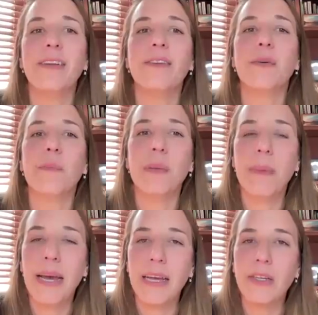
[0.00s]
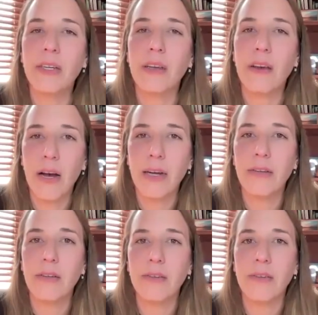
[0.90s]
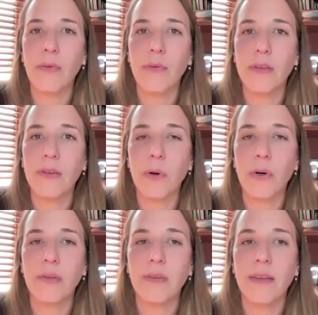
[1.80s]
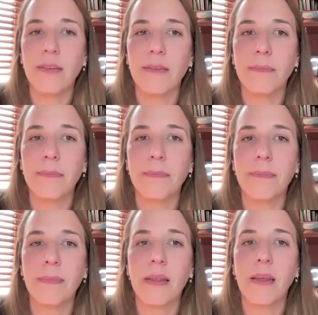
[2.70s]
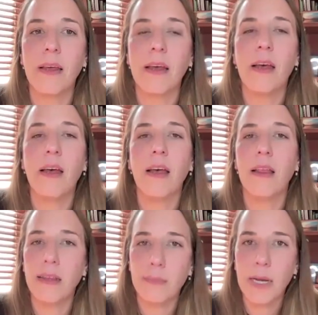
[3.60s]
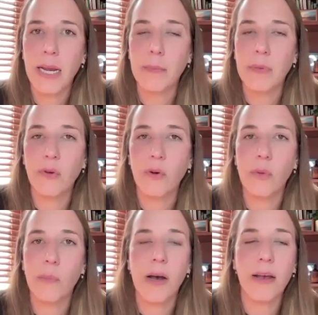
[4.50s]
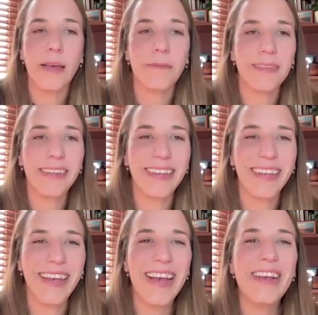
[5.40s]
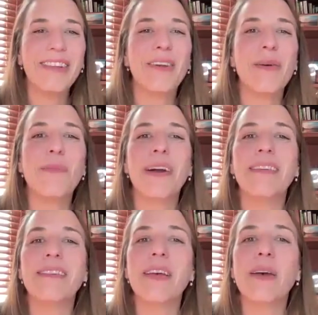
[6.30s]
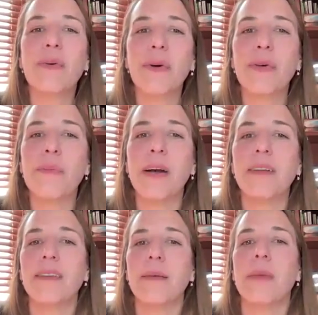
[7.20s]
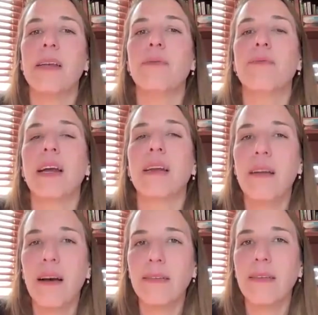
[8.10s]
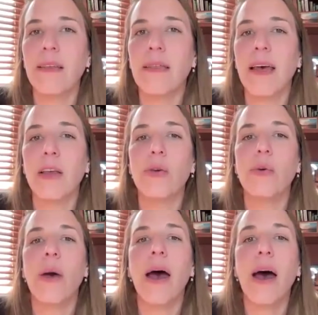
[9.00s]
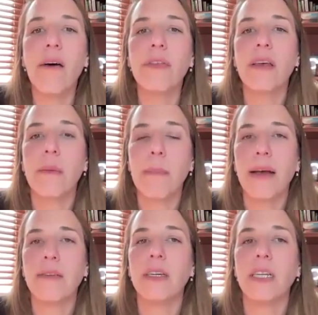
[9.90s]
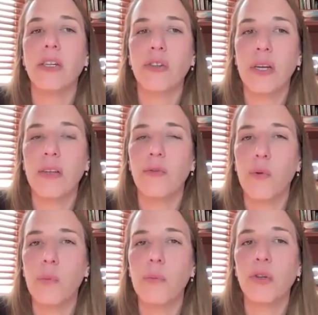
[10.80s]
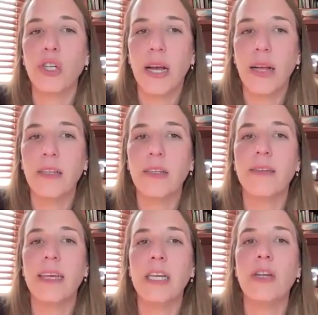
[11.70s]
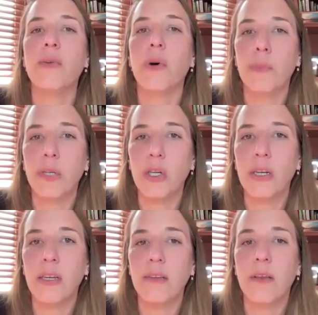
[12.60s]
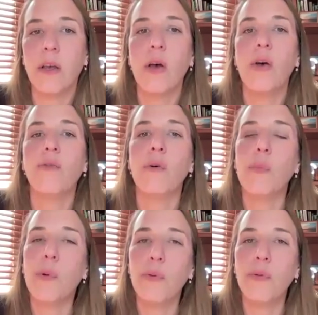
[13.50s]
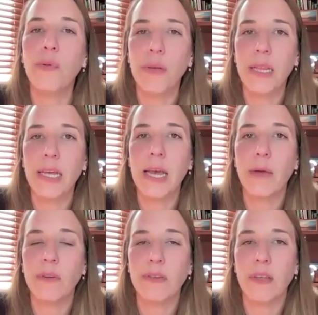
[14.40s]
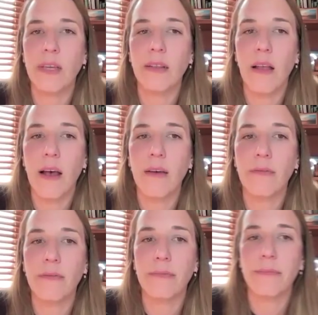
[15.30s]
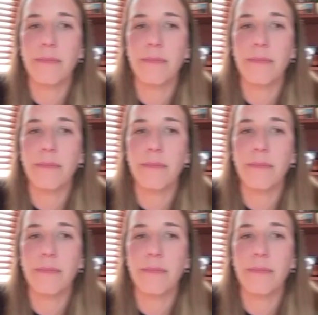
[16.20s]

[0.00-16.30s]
So be patient and kind to yourself in this process. And there's my neighbor's dog barking. So embracing a growth mindset means recognizing that you have the capacity to transform your challenges into opportunities for a more fulfilling and resilient life.